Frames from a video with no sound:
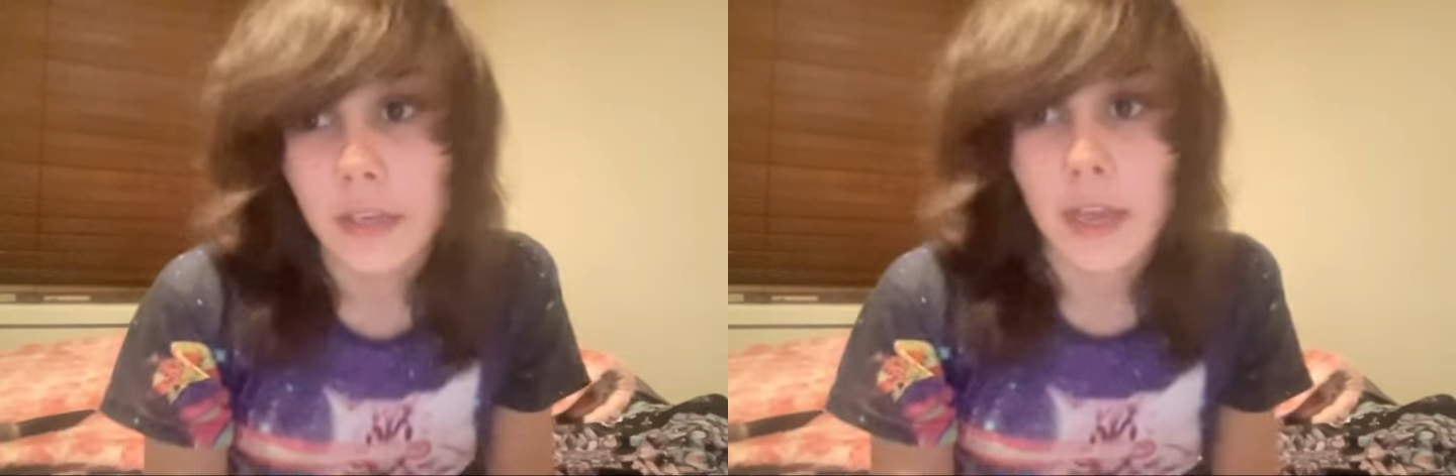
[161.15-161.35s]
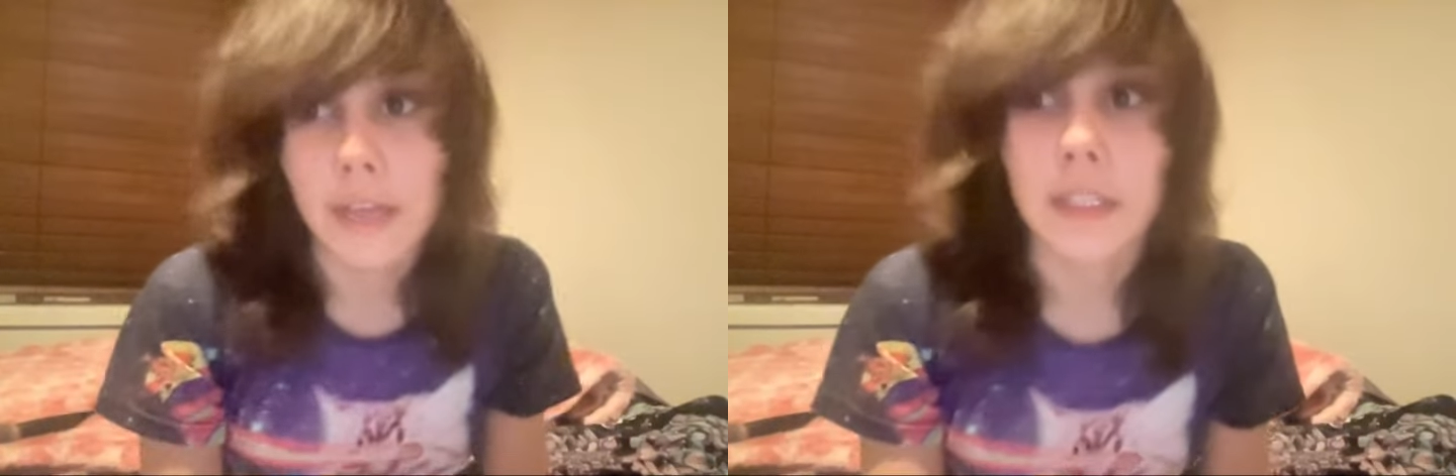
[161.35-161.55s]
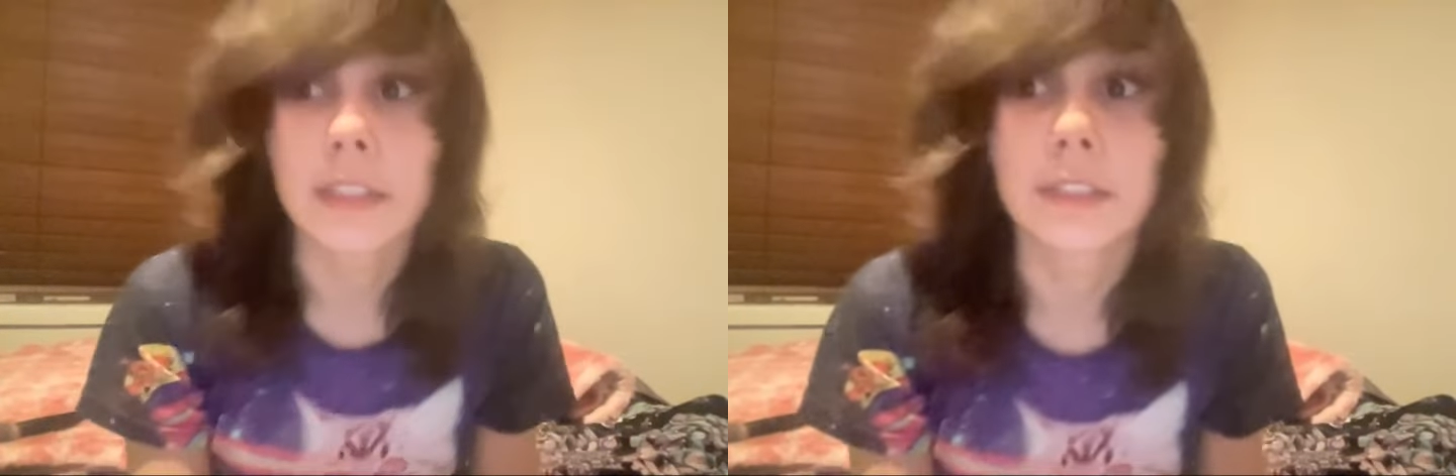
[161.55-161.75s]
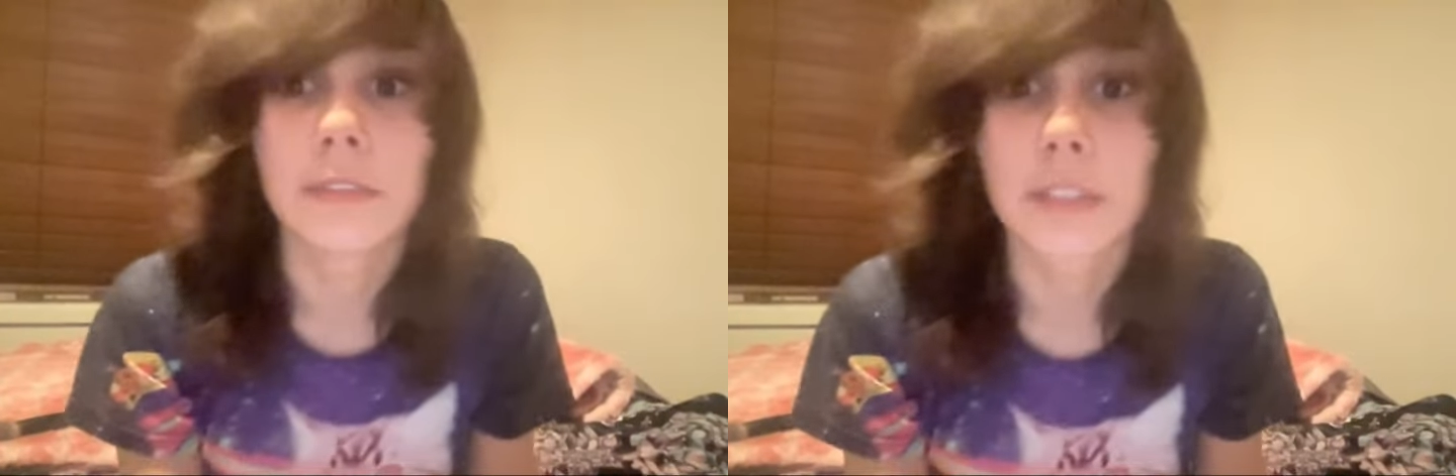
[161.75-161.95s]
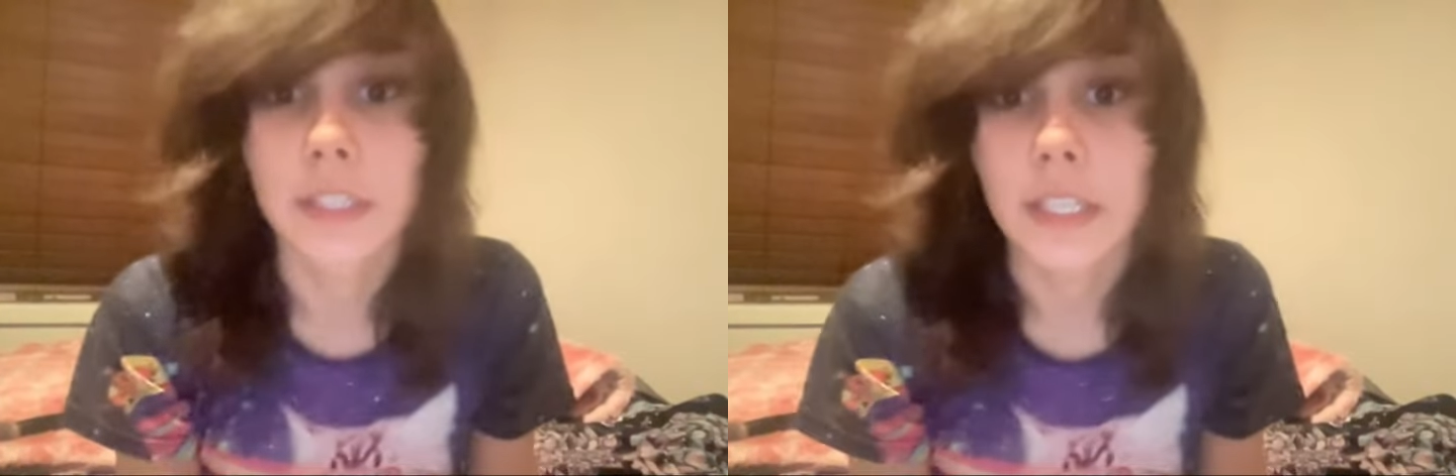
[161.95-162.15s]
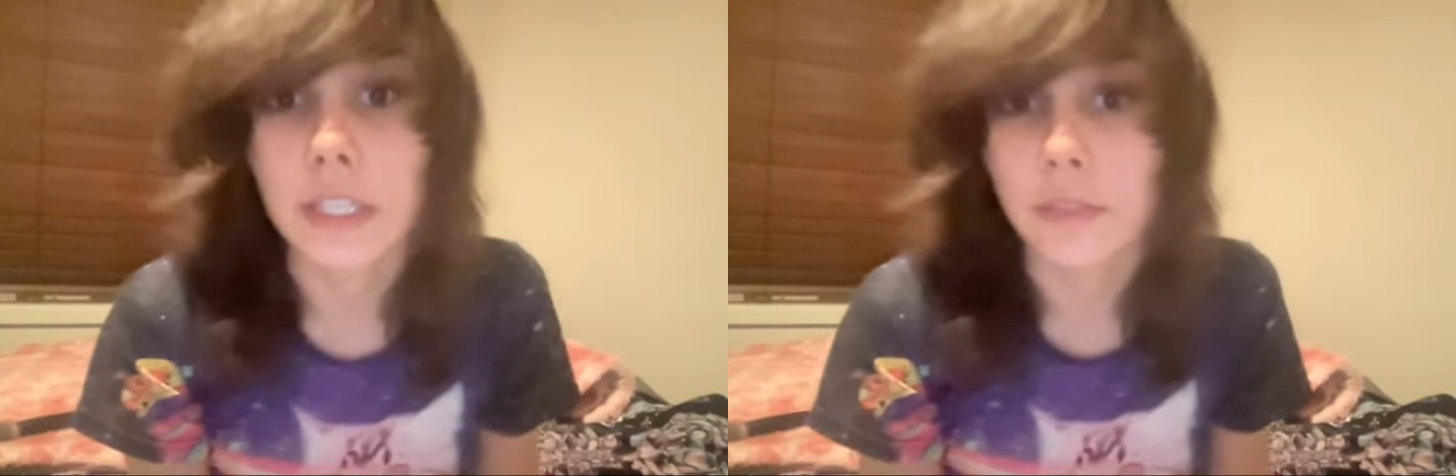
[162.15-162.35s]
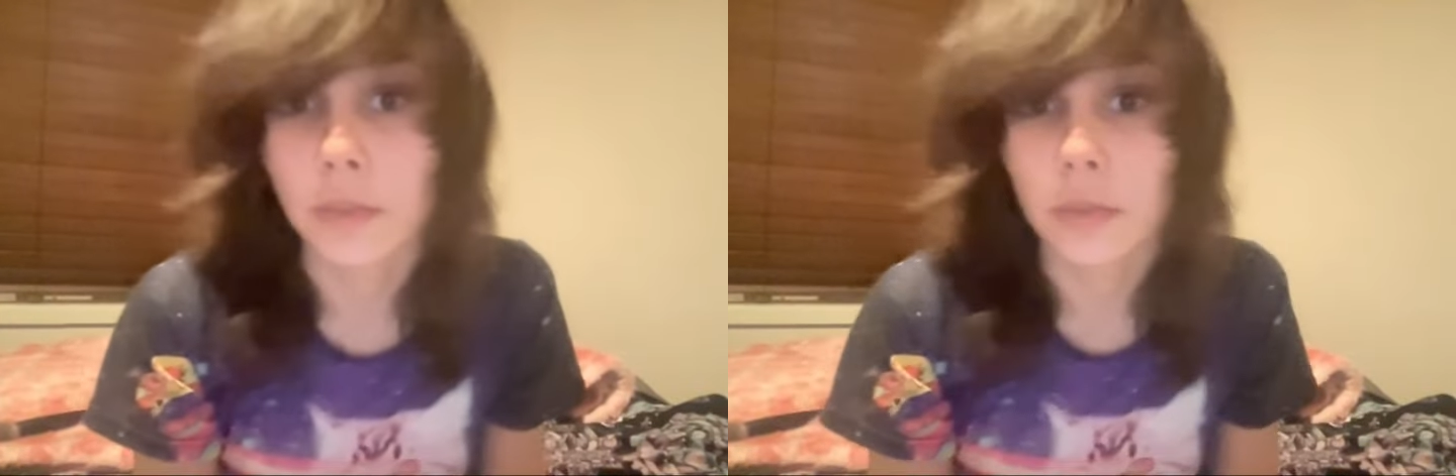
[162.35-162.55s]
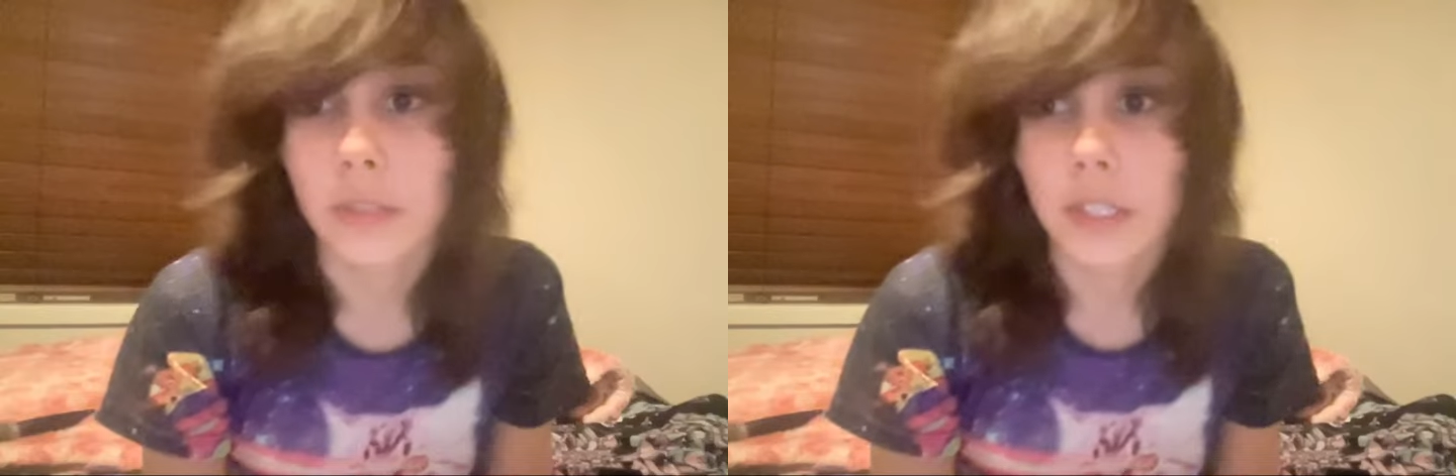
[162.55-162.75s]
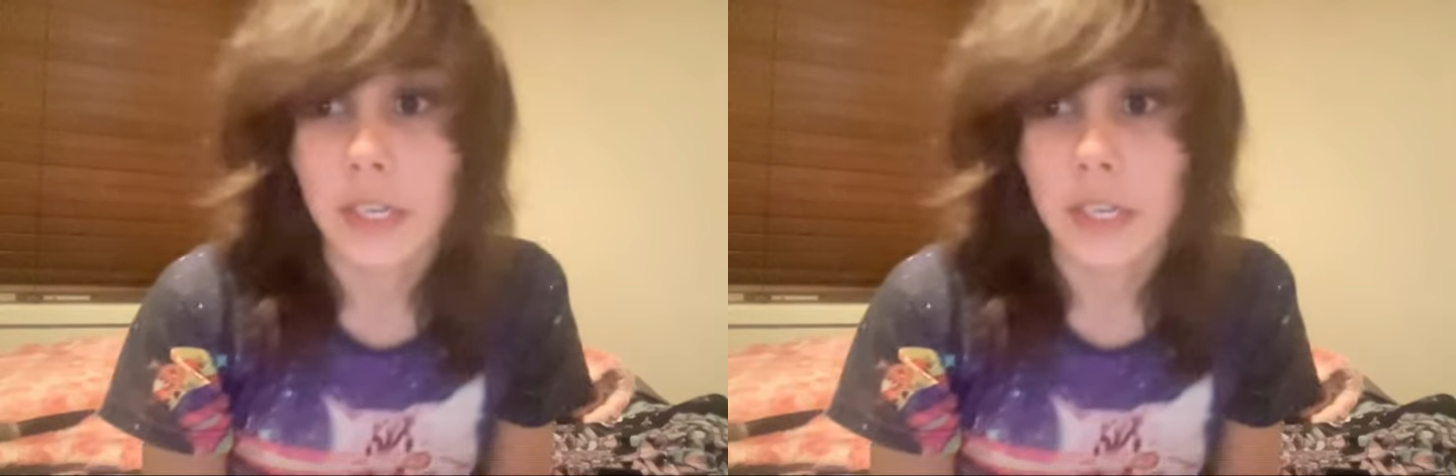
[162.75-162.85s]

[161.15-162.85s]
And he's very evil